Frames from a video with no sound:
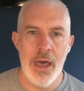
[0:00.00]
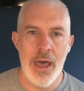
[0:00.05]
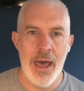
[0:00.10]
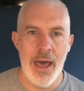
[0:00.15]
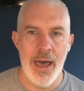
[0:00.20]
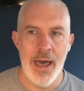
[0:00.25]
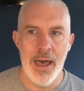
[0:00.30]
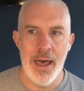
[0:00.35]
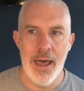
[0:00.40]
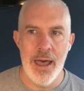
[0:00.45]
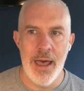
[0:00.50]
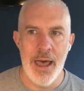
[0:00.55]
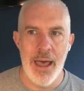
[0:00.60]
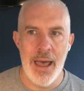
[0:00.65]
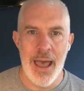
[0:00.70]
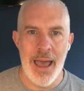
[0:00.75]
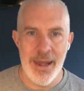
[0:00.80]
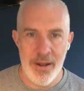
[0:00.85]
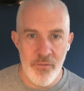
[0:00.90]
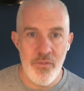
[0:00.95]

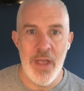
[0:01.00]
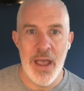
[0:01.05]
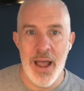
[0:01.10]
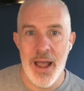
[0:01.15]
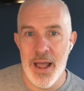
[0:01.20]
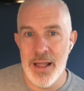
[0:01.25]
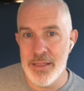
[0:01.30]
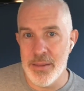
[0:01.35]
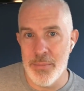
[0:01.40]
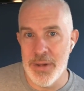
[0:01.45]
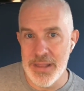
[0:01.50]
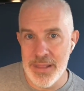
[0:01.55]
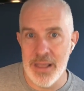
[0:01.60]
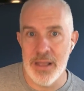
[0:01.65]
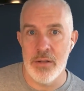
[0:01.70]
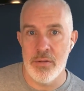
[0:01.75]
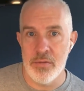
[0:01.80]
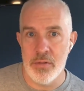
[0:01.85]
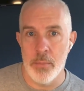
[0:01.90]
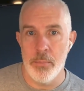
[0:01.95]
And if you had them, I
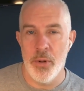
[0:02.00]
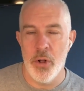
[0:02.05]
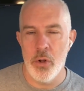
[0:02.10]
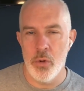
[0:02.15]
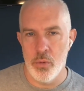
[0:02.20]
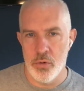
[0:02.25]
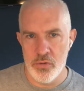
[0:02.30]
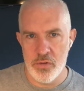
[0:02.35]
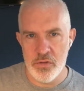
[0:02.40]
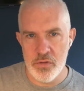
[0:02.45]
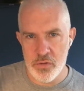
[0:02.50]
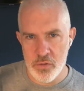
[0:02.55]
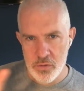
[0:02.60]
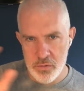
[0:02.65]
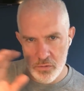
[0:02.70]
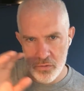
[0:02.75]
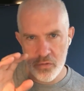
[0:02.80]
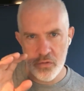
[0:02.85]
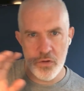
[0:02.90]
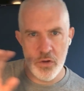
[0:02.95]
think the poll would
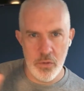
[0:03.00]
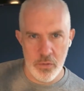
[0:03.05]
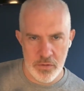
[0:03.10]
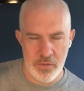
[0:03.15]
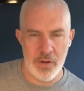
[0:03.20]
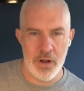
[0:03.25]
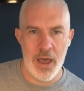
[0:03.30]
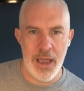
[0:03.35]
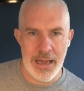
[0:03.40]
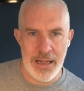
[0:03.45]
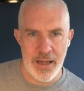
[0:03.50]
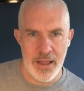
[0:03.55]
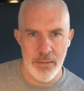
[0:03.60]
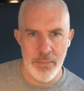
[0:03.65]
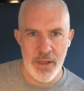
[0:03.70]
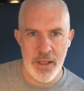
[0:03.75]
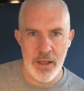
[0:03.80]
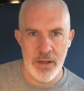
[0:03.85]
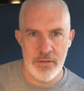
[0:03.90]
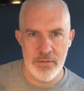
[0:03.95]
skew slightly,
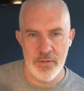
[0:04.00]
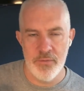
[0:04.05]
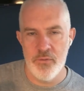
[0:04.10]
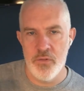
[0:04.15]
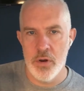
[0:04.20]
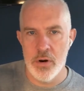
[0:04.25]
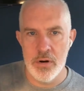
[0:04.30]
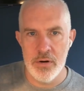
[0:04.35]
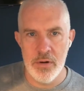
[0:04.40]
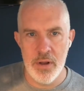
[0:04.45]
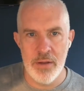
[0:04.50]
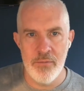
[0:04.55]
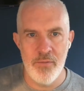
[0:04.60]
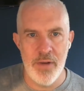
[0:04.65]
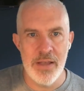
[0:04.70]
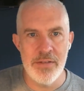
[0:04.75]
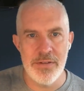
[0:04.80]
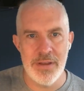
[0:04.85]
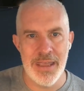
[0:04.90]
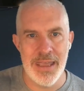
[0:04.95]
because if you're
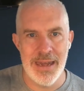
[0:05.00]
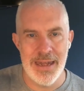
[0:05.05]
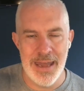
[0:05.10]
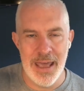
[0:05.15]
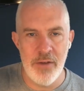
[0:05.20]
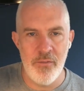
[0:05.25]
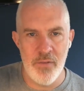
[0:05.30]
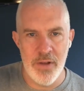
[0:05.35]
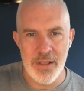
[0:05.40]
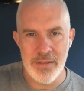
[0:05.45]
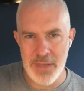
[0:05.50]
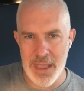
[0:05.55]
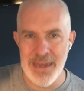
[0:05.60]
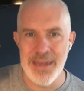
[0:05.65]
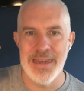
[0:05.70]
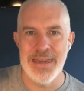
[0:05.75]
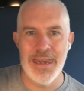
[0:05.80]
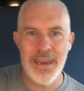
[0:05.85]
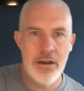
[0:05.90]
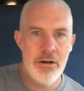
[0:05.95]
investing in Netflix, a
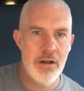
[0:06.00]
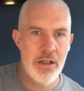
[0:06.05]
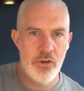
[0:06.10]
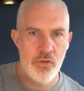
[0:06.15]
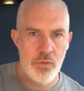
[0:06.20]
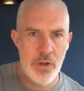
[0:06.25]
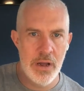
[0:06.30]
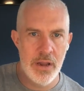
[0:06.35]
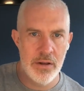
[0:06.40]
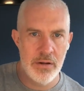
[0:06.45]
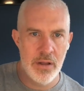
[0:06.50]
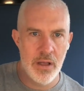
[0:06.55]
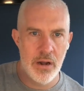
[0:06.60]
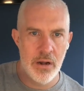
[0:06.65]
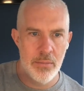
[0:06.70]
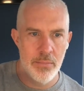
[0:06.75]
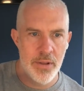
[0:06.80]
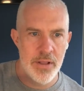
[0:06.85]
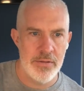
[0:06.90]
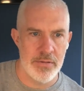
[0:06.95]
nearly $1 trillion
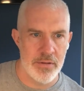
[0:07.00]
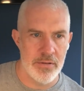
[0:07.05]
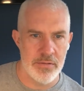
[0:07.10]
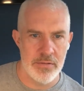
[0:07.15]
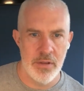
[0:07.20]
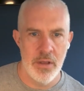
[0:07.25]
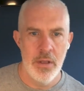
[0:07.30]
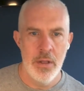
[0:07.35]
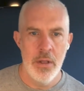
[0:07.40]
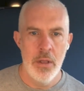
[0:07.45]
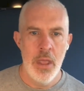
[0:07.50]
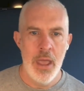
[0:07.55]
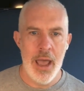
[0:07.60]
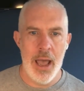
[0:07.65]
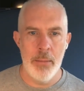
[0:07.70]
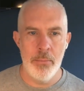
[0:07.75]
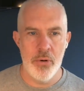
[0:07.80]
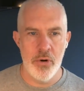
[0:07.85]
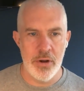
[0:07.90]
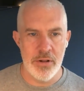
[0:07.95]
business,
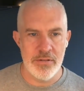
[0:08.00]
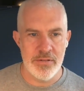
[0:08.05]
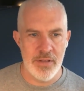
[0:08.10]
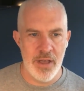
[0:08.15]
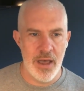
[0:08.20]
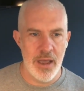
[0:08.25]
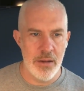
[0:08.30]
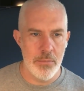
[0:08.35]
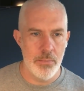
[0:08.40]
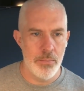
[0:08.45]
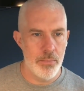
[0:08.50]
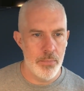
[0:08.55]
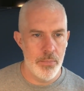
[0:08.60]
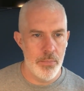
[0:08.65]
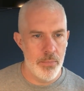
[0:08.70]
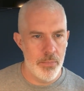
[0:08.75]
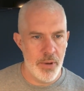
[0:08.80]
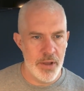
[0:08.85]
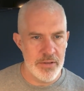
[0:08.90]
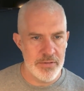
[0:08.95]
and put it side
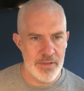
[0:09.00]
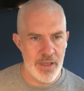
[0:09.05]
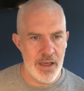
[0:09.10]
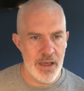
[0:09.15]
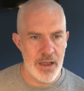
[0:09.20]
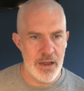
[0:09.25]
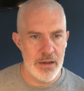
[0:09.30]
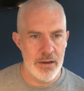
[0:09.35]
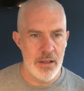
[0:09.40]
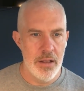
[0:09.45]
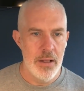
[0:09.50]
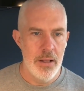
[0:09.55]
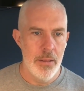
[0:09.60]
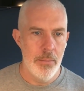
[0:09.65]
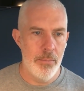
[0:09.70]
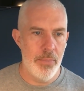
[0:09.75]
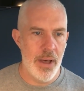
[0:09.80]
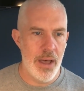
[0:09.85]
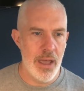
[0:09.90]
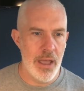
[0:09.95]
by side
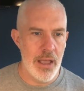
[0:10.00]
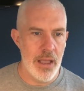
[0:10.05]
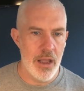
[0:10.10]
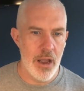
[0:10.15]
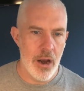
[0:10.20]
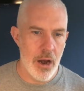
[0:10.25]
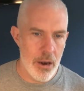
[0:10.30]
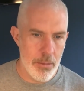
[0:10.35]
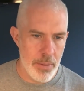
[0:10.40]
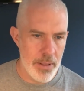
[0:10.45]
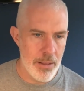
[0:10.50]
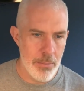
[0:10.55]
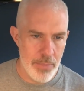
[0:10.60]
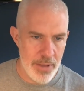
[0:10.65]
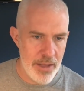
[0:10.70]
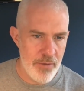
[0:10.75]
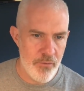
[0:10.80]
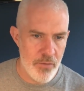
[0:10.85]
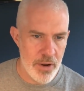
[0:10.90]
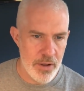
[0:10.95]
by
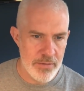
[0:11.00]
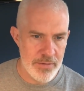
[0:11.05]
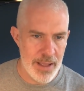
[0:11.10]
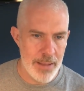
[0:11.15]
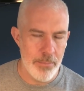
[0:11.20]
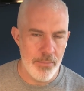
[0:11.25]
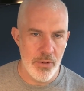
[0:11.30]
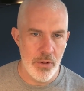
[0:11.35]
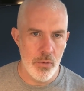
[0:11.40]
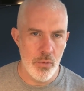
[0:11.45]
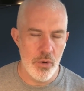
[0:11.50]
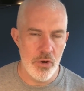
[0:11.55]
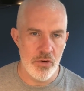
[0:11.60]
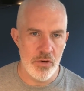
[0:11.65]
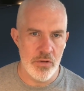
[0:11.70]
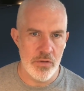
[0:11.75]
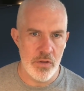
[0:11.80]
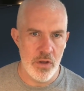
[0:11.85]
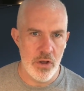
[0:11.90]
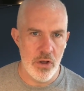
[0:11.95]
Airbnb, for example, which
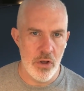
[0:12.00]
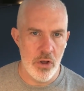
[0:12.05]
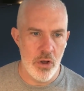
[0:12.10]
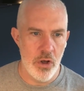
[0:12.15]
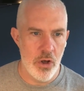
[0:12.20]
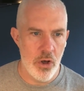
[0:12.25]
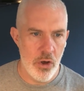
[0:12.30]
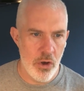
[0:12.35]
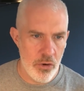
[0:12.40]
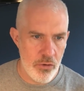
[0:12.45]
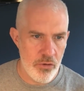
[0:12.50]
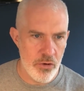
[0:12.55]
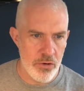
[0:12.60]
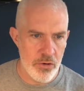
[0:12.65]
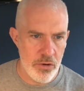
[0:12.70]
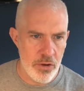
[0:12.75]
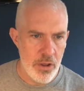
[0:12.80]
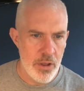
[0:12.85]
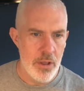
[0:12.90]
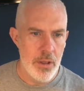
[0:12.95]
is a
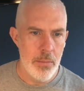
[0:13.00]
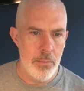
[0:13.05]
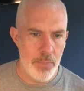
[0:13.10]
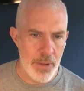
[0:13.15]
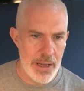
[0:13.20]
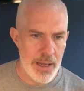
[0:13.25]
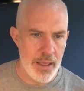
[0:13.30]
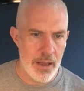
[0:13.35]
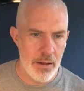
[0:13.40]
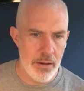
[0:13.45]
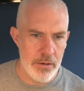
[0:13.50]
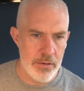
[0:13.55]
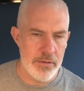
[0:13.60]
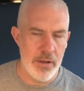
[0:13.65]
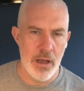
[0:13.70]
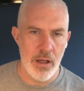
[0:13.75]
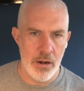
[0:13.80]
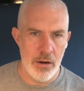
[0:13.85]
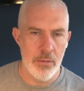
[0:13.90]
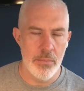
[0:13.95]
$100 billion
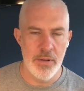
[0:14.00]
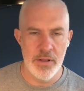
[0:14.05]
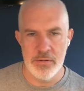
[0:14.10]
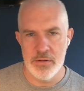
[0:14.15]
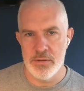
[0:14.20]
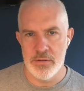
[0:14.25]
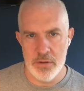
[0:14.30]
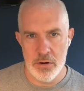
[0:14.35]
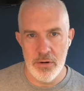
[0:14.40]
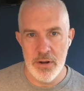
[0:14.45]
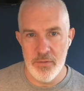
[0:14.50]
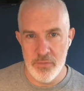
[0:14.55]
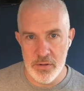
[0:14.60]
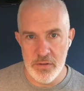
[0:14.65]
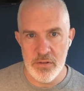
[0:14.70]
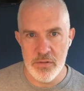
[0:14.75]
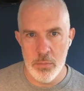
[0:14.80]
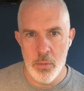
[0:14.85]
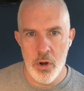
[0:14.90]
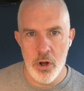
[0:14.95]
business or even
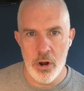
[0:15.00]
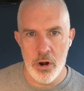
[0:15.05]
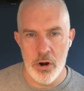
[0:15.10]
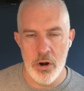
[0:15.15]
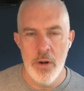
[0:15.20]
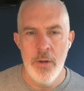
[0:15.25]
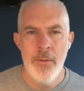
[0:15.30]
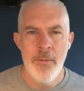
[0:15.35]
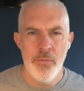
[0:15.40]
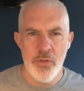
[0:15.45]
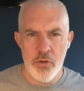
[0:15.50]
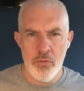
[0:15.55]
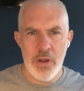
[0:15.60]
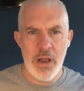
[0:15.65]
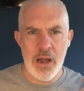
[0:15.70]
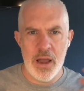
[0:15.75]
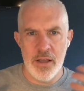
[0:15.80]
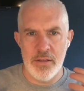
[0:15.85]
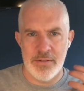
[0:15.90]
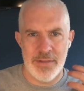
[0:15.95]
smaller, you
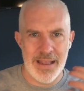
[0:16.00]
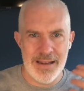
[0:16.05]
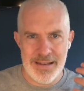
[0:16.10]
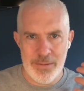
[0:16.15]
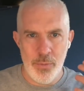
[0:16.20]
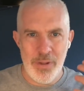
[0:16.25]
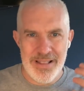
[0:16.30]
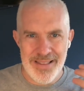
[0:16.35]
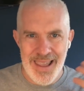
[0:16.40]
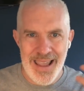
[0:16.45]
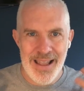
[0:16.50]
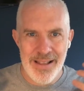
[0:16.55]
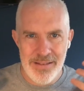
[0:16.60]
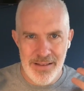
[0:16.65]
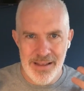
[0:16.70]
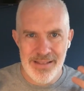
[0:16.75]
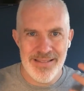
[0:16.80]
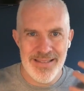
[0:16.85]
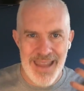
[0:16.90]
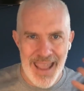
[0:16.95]
realize that, well,
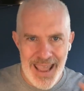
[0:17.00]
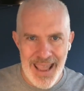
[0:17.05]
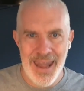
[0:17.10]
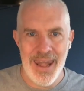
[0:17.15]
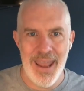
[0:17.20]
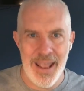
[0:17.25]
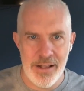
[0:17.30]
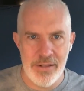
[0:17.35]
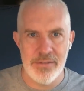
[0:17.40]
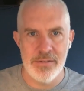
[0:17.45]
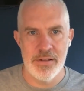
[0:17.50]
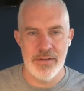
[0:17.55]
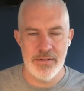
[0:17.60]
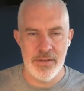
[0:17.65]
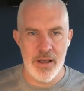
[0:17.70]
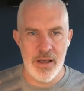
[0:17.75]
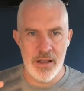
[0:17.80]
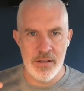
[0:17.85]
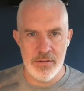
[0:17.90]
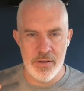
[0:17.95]
Tesla's 10x the
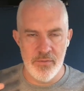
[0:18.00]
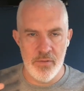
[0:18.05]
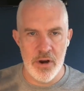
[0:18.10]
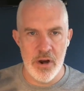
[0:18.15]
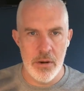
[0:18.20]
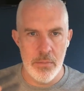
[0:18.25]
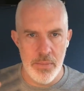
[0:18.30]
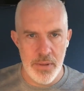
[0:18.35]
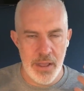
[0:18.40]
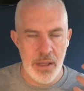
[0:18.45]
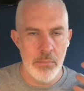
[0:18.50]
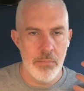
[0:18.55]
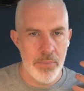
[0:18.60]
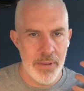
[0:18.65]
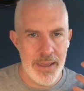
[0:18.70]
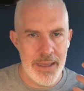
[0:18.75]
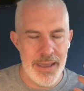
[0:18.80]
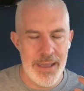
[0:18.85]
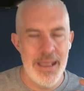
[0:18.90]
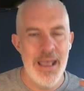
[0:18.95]
size of
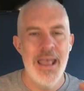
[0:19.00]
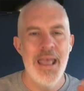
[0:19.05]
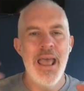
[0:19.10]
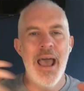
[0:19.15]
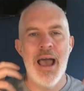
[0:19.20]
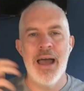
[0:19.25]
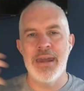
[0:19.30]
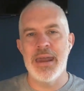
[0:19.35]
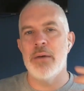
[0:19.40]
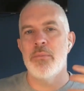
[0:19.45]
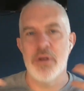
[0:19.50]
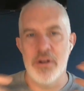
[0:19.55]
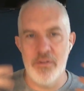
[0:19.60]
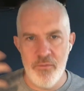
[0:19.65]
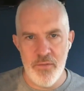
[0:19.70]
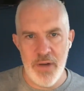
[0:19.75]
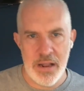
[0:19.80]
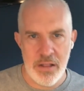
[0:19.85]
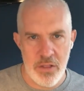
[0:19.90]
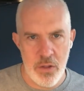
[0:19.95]
Airbnb, and that would
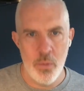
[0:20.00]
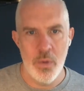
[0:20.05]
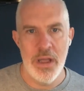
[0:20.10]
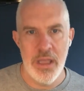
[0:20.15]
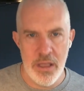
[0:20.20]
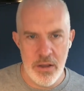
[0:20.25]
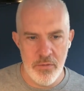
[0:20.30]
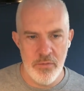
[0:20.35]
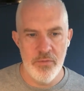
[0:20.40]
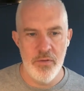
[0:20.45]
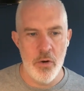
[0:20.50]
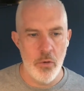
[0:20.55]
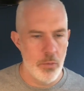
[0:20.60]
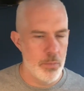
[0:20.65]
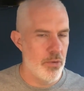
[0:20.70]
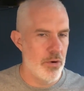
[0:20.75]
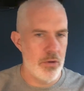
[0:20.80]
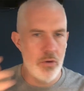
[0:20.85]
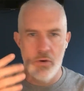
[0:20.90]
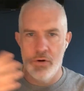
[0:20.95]
affect the way you'd vote.
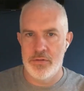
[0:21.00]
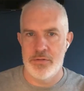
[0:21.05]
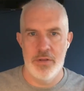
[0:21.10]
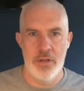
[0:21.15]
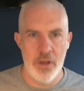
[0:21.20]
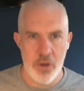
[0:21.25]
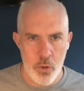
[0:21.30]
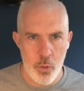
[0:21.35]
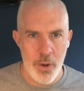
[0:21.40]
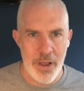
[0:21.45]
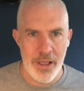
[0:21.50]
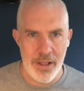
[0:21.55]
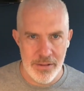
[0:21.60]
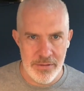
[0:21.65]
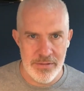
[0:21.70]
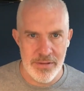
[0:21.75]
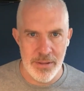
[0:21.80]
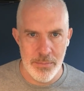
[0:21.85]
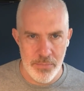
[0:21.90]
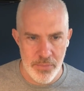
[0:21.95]
But of course, a quick
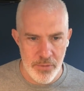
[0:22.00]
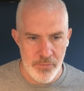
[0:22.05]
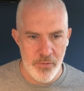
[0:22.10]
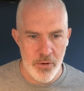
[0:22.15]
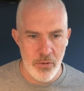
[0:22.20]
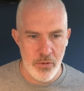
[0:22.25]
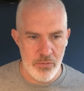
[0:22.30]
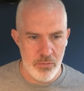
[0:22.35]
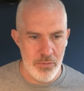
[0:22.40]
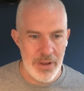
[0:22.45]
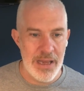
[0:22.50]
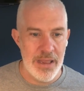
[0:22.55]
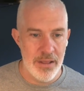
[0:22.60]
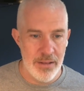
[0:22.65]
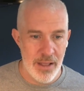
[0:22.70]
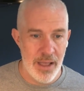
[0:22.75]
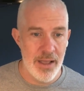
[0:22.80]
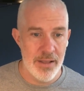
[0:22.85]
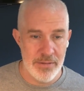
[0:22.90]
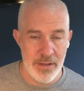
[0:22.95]
and simple vote,
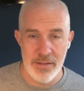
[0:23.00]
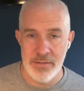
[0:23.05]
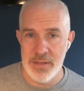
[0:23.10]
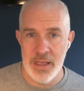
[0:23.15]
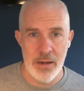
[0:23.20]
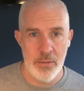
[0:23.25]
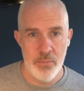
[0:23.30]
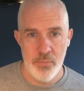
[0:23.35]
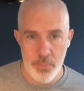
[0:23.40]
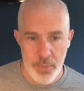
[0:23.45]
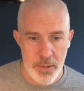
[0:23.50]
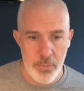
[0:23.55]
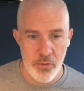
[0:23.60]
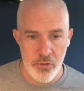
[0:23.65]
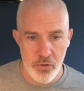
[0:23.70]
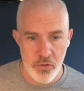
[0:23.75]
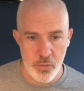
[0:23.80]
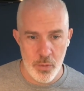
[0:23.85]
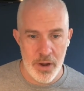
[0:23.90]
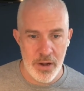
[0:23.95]
really, as I said, people
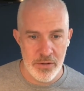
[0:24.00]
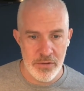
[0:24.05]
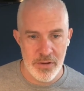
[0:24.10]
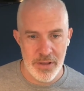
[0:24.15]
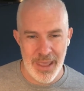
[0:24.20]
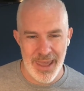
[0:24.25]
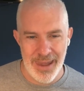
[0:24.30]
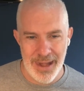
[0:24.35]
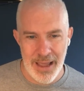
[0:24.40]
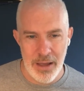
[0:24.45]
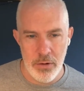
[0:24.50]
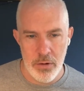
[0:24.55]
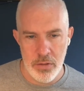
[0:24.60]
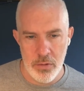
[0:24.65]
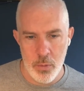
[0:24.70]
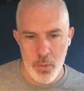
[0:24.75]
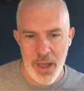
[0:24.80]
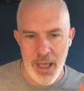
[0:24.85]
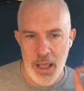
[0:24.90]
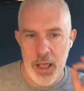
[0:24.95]
just wanted to get out of
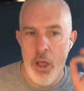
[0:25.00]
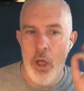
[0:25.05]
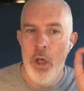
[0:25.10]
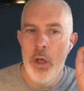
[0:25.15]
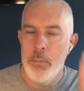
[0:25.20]
the way.